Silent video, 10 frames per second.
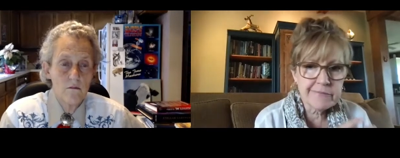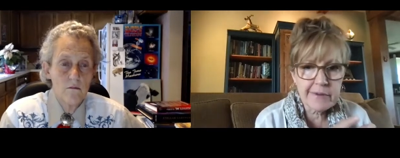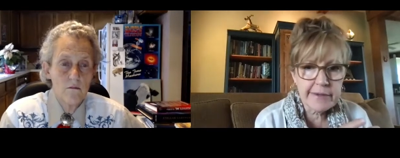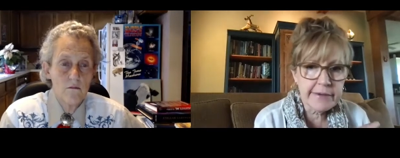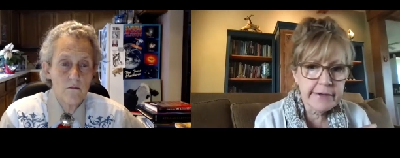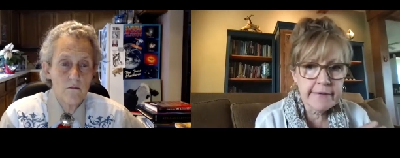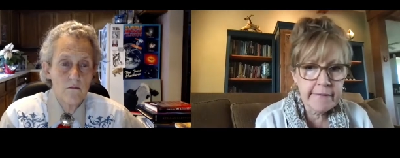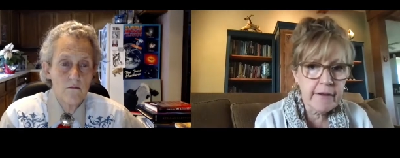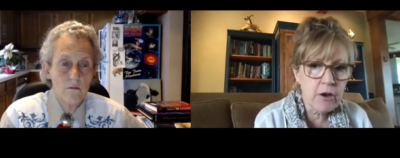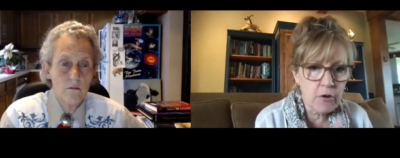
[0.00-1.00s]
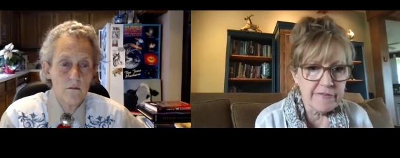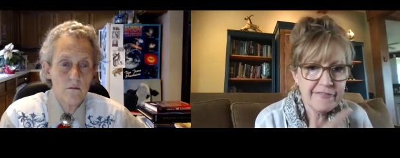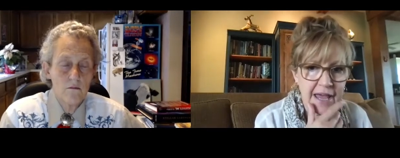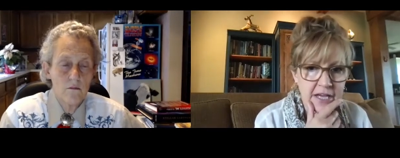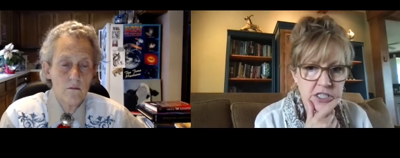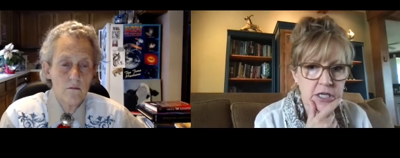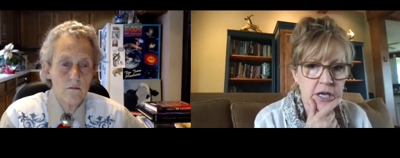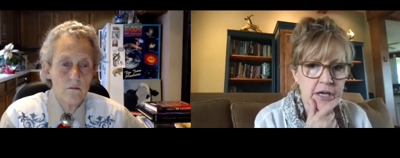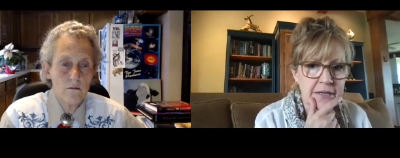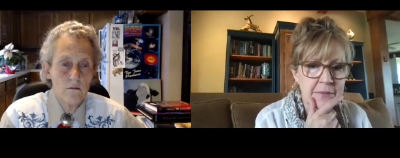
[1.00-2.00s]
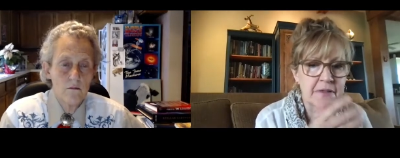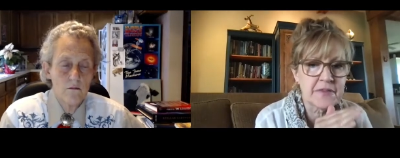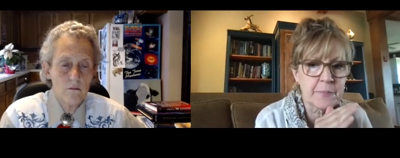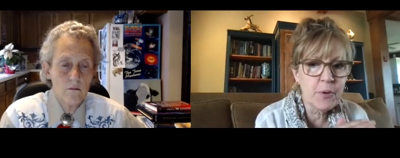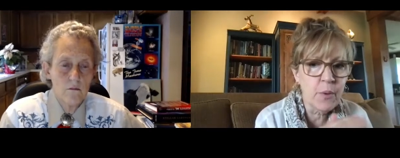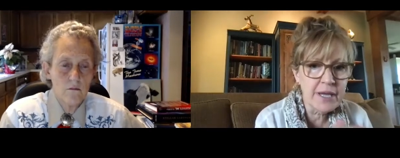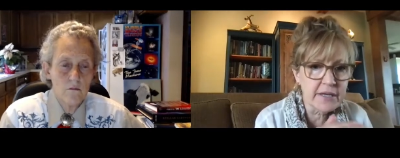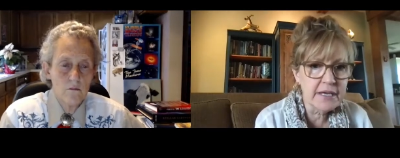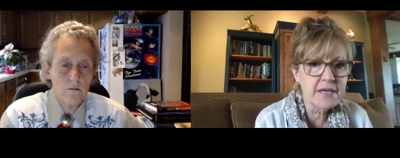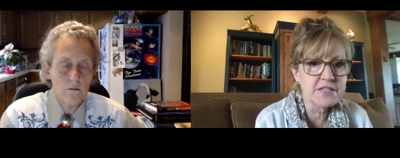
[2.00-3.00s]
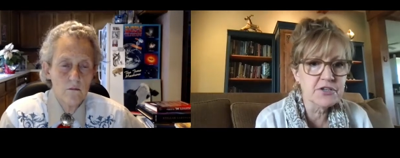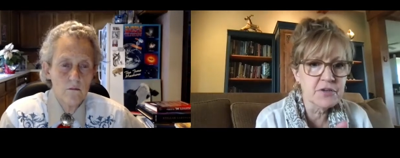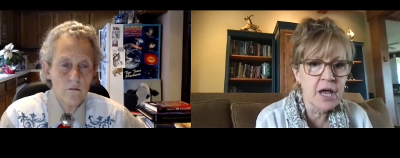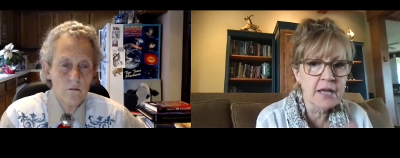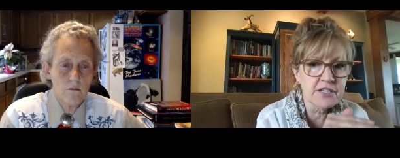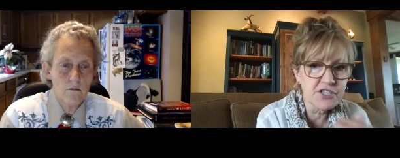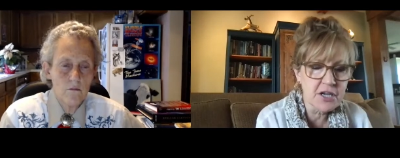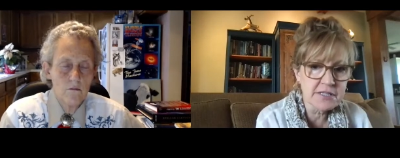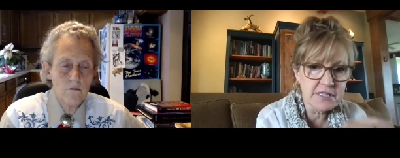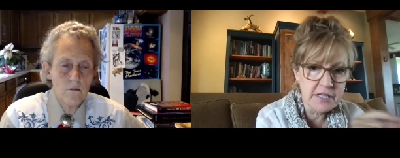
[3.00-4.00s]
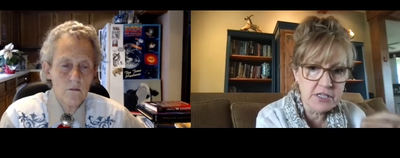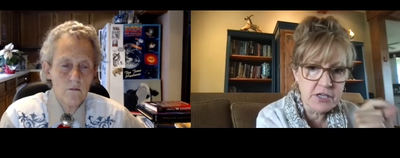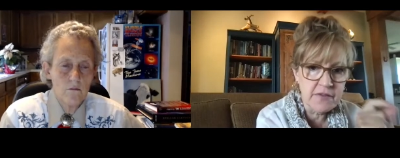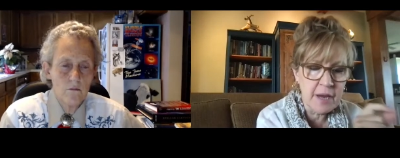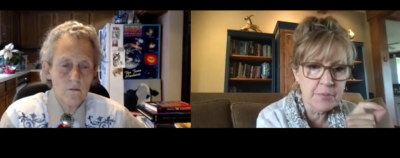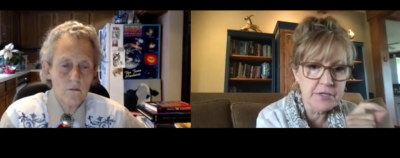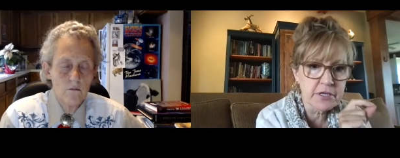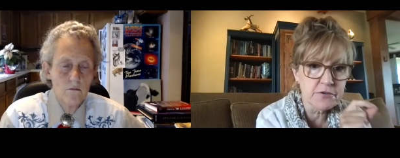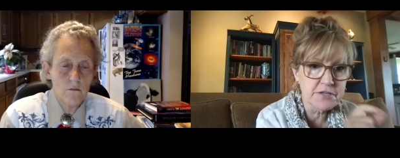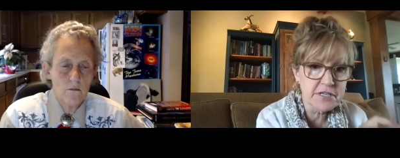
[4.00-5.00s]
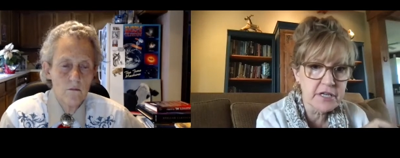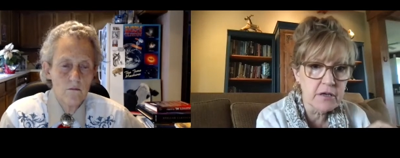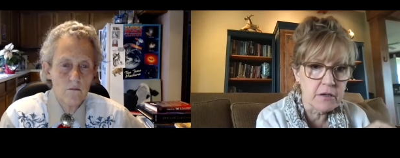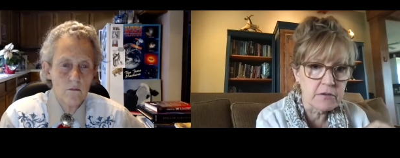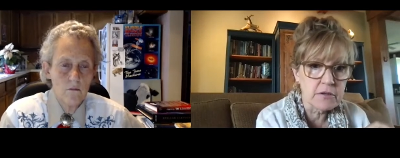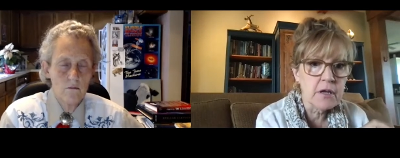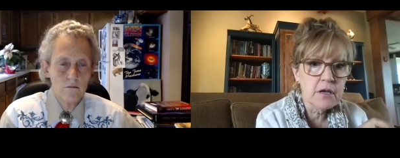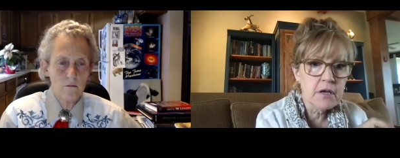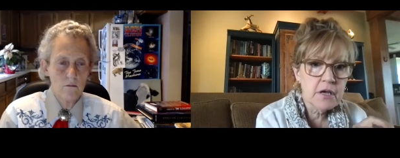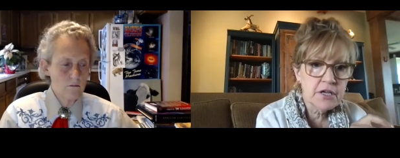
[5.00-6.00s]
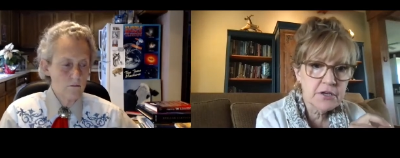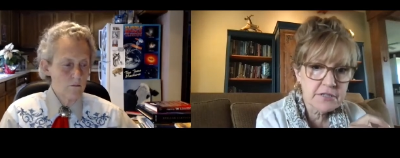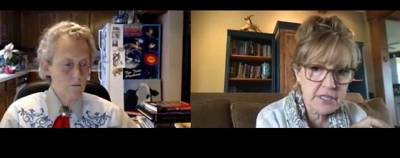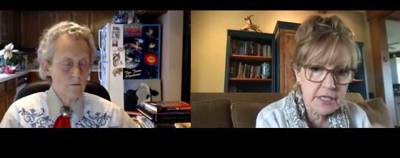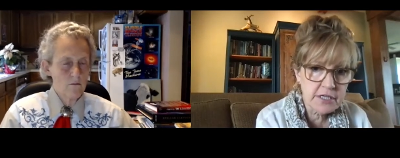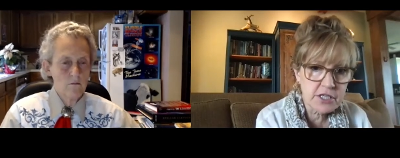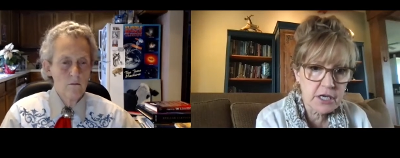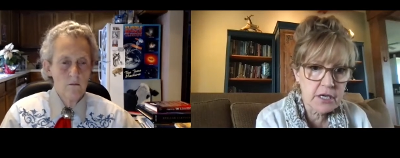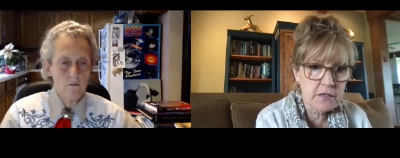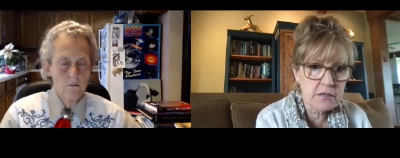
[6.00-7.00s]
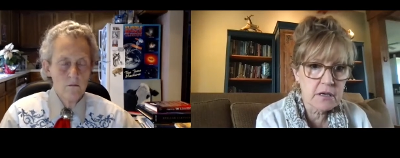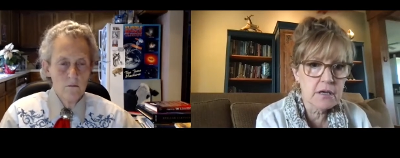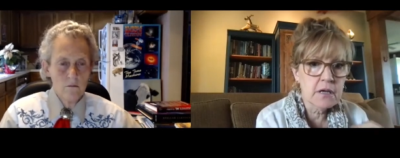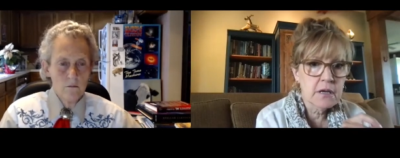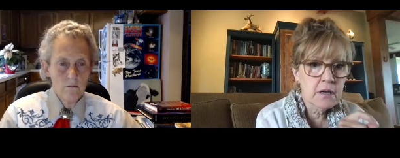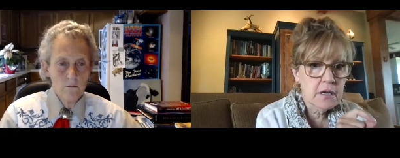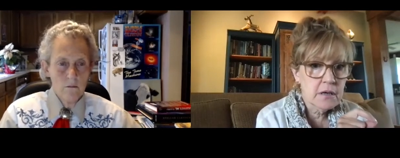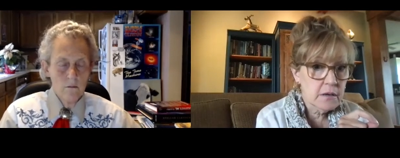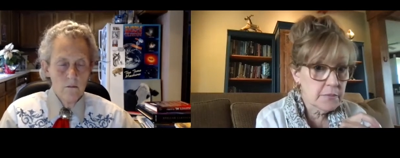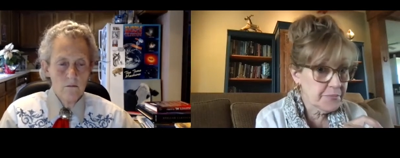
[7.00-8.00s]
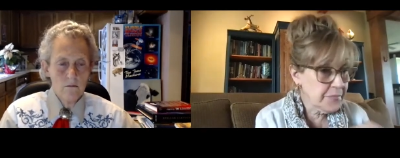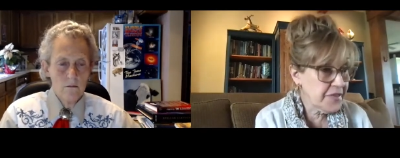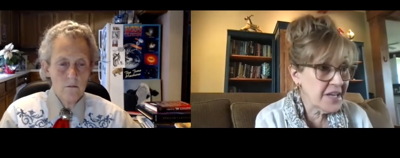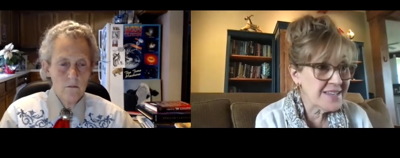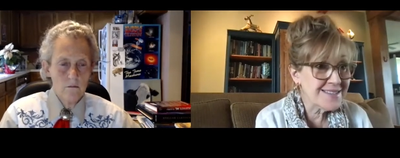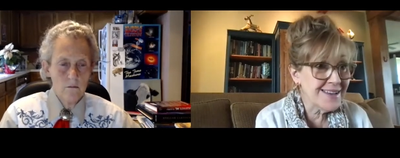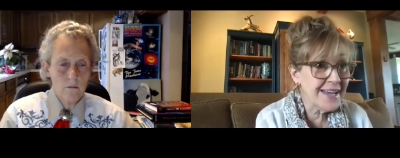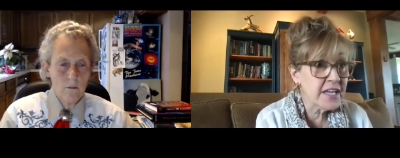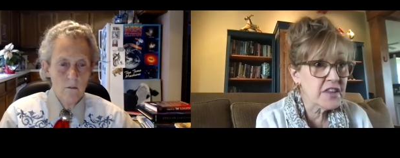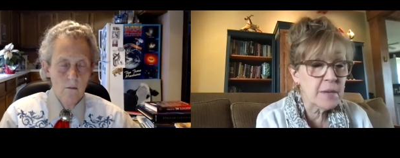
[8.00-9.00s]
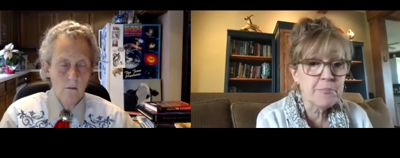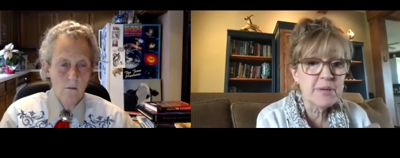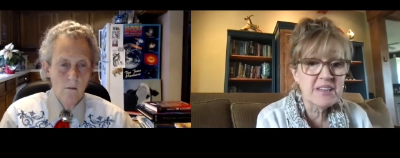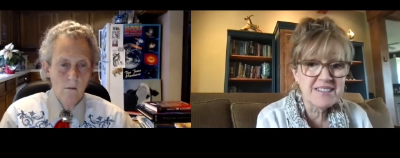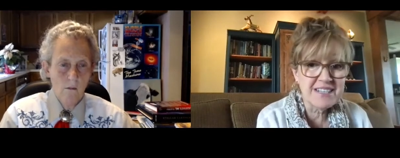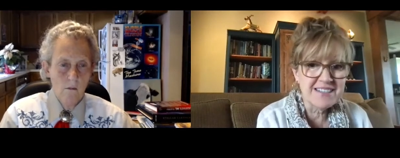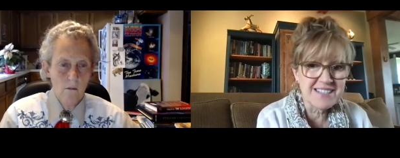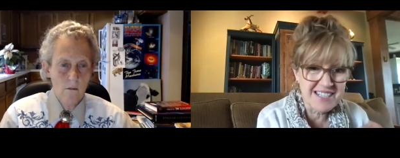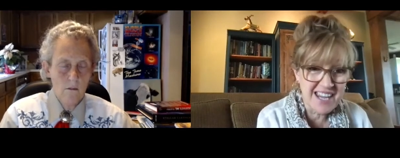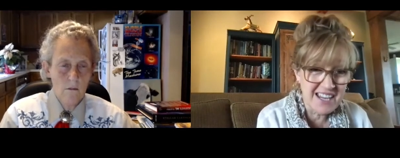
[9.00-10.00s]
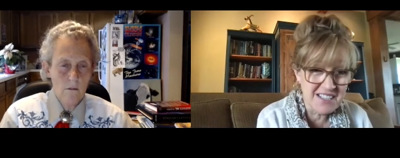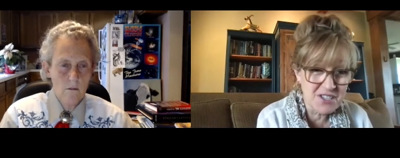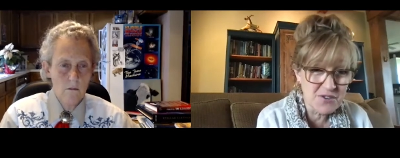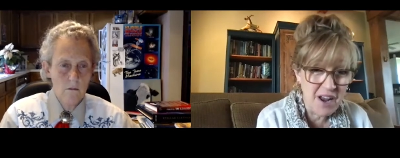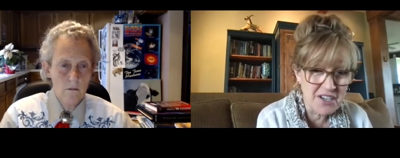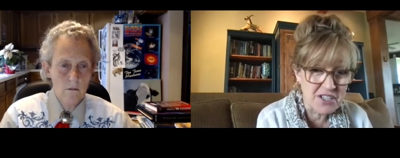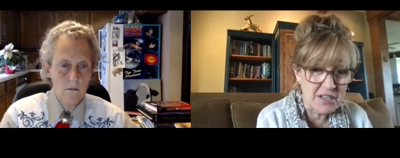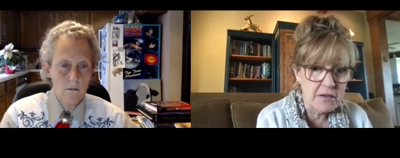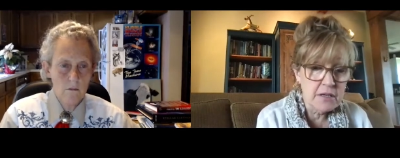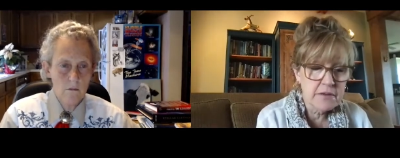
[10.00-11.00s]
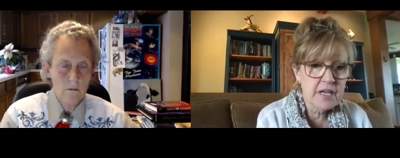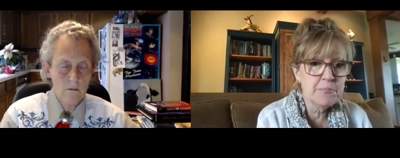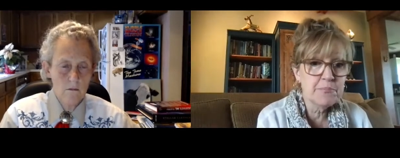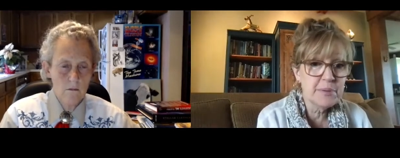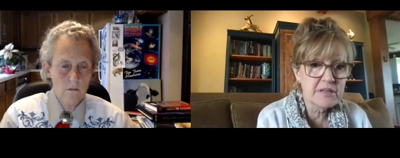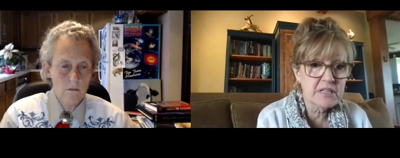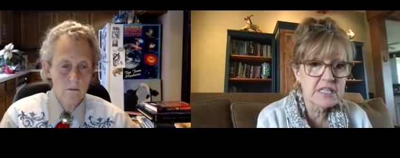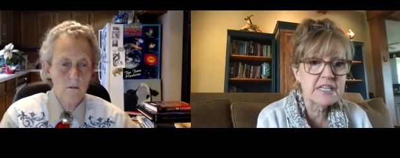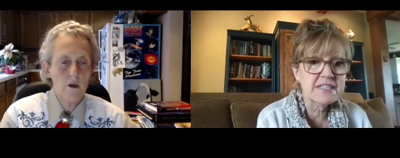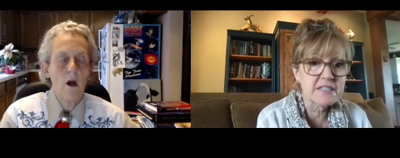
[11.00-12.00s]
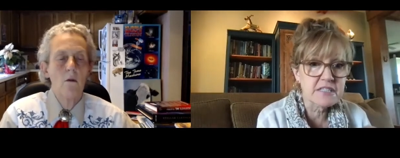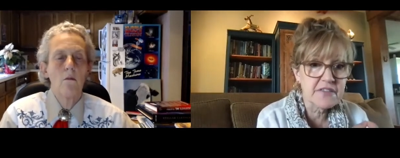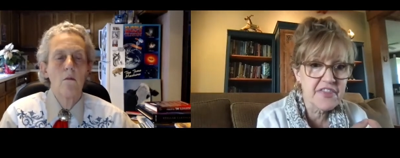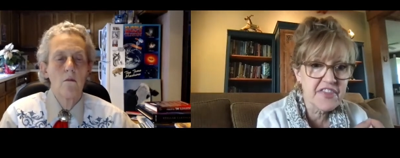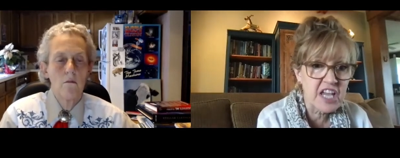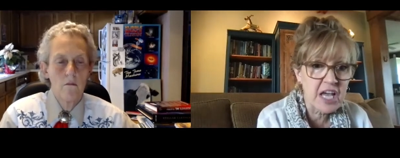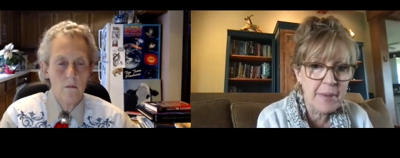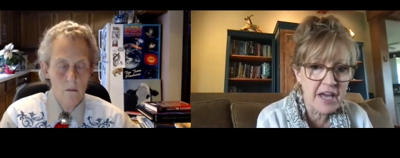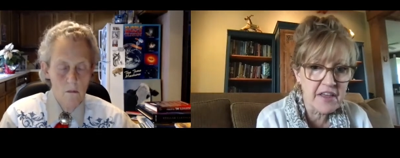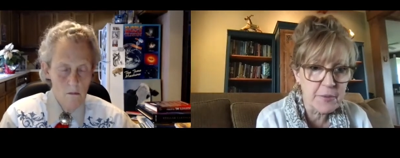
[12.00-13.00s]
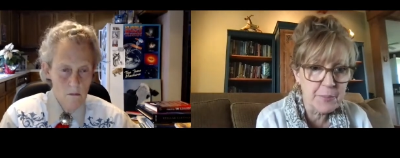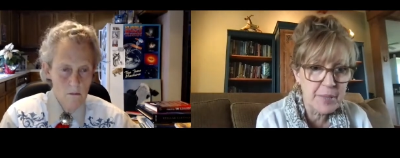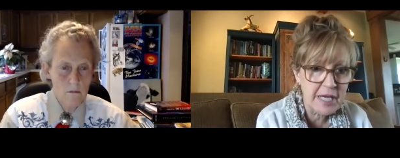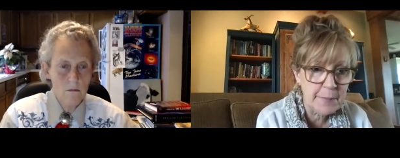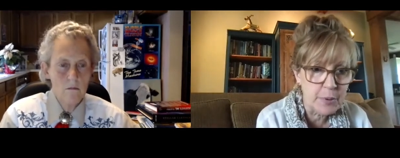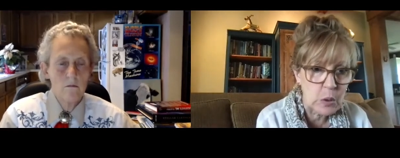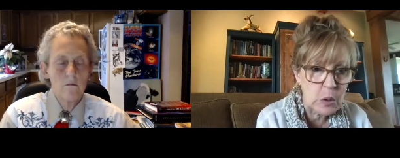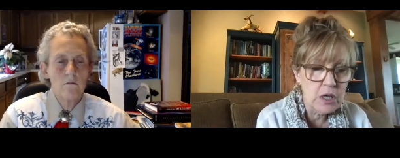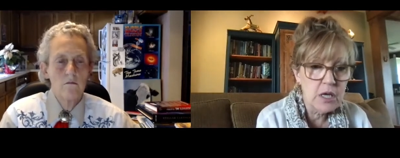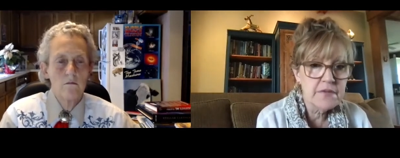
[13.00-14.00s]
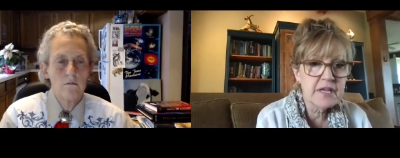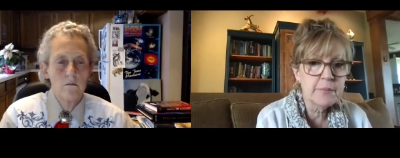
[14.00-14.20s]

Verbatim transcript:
Speaker 1: you know a little old fashioned, the point is you're not just teaching that particular skill. You're teaching things like the ability to take instruction, the ability to think about other people, the